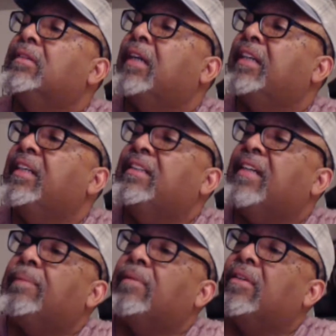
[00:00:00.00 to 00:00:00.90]
an
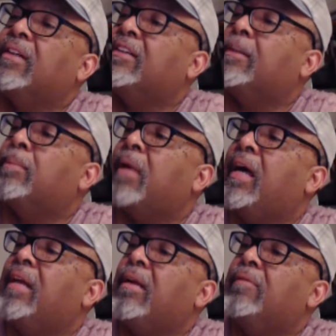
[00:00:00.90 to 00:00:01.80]
in-depth look at the
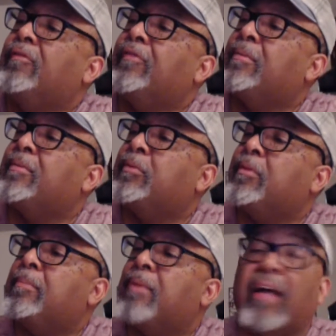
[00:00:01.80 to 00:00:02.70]
blind love affair
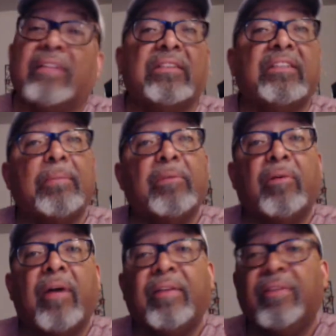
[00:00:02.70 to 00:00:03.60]
between blacks and
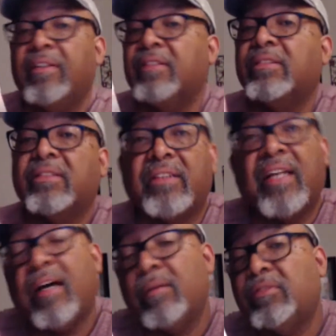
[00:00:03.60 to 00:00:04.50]
Democrats. This is an
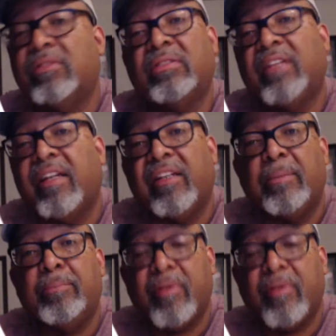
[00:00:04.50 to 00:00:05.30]
outstanding